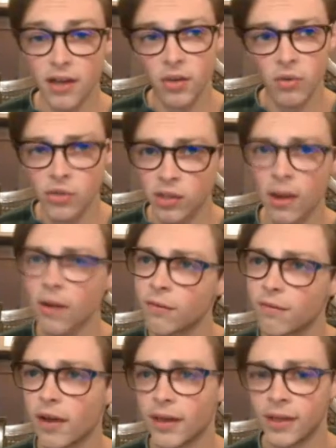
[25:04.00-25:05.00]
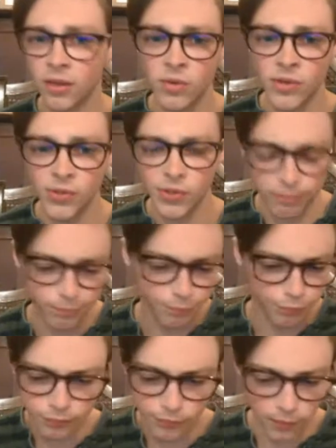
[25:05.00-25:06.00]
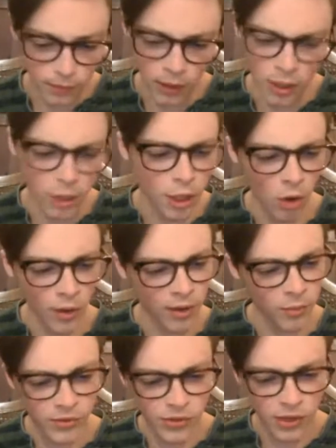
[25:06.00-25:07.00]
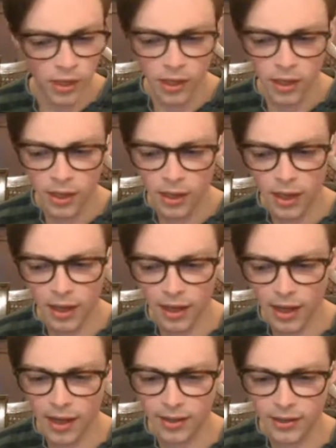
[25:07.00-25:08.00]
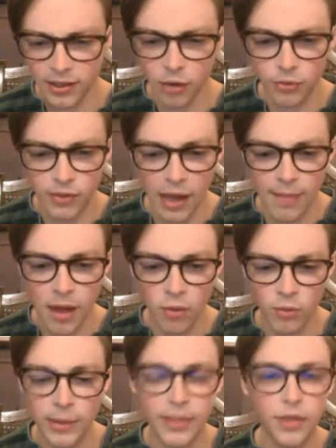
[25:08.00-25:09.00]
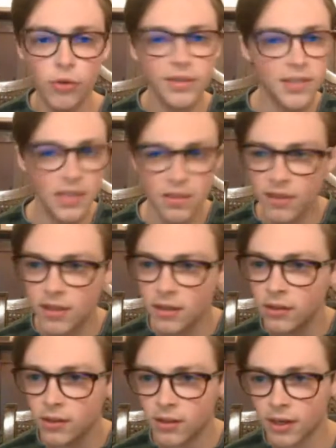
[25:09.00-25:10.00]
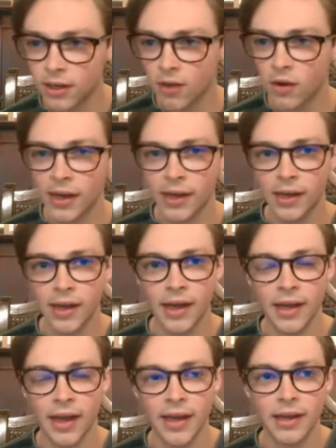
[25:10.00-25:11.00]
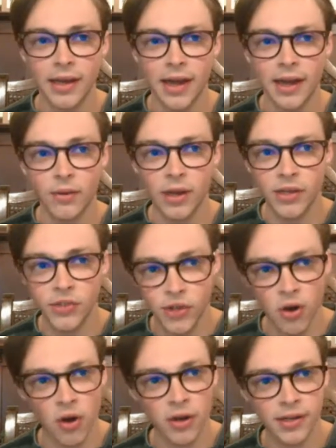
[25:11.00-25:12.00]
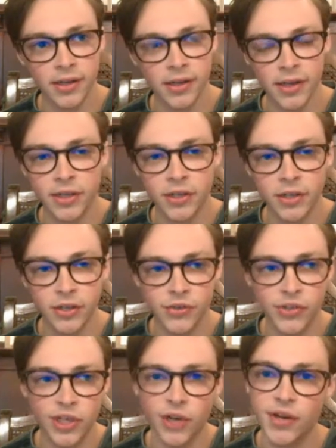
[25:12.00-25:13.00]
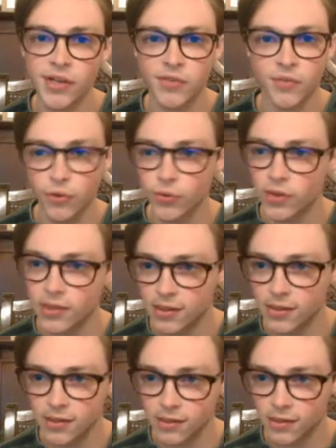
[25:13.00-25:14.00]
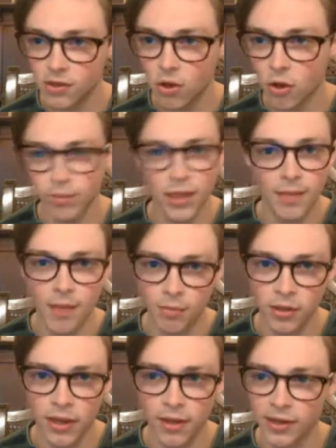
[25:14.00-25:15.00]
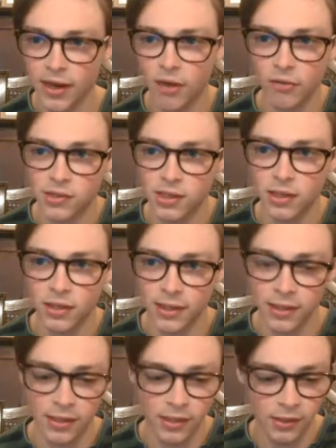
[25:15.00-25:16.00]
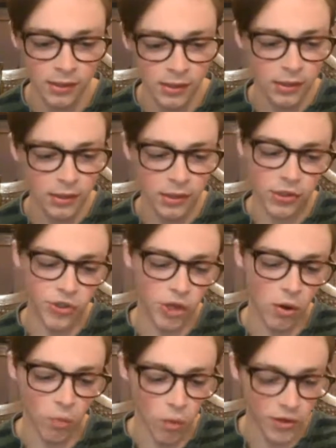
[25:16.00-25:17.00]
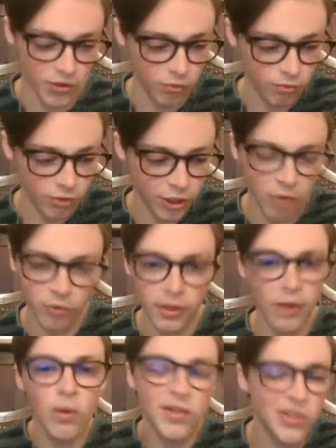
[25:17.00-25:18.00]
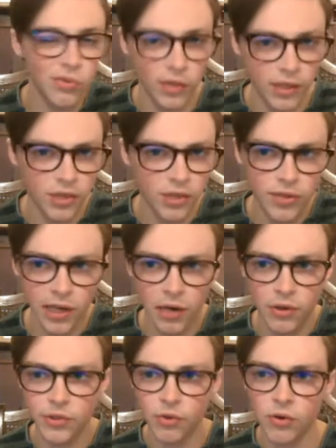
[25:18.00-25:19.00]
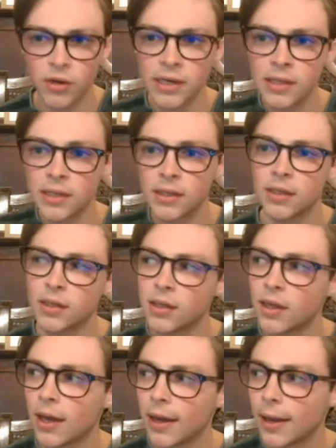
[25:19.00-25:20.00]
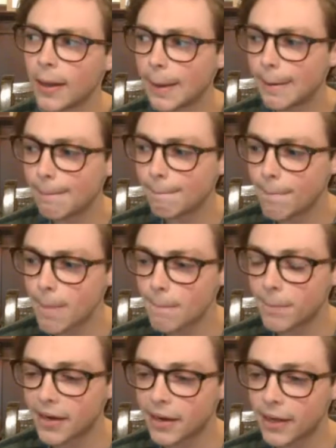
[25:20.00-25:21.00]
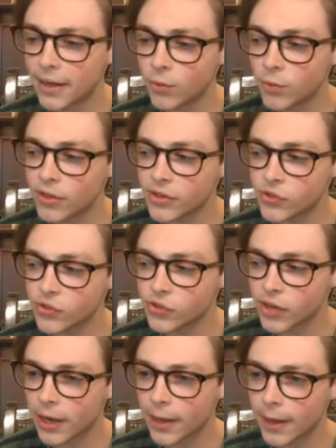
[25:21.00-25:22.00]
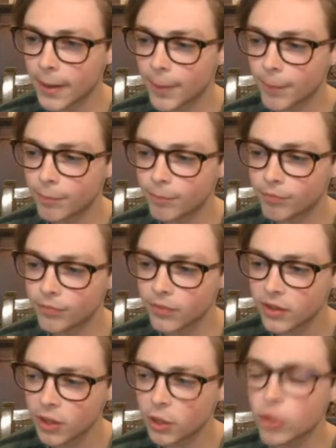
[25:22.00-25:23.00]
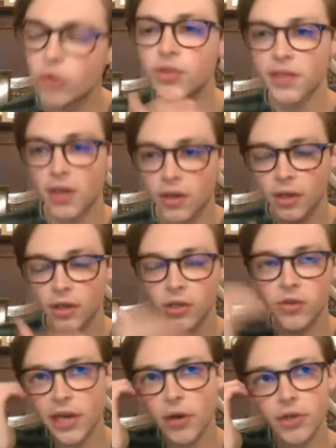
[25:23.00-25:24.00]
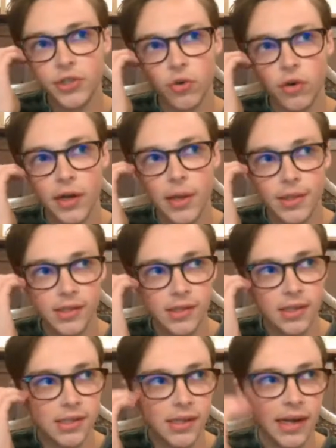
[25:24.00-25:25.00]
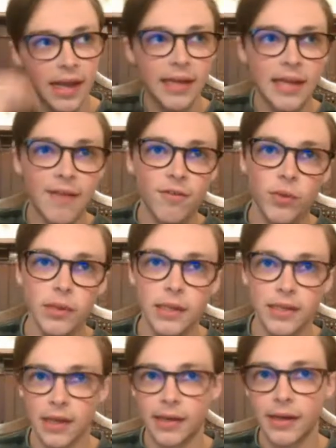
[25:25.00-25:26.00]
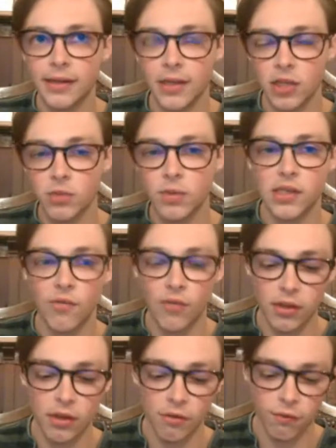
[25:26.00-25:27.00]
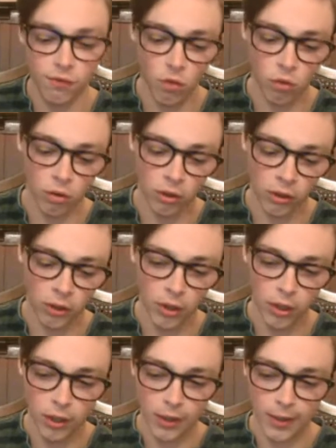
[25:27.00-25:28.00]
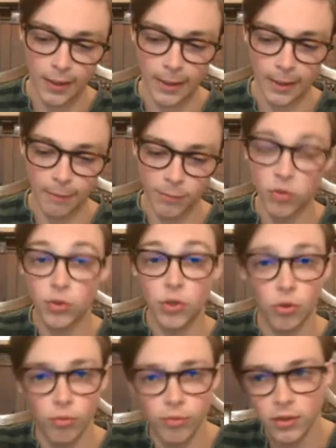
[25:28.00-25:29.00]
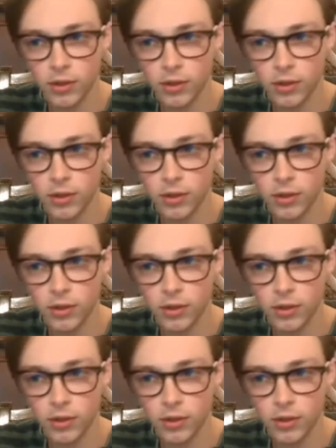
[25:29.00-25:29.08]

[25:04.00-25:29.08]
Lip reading: It was a lot of fun. It was, you know, it was, you know, I'm not really new to TV. You know, I starred in a series for 3 seasons called Play by Play that I was the lead in. So it wasn't, you know, it wasn't really new territory. But it was new territory in the sense that I had never really done anything specifically for YouTube.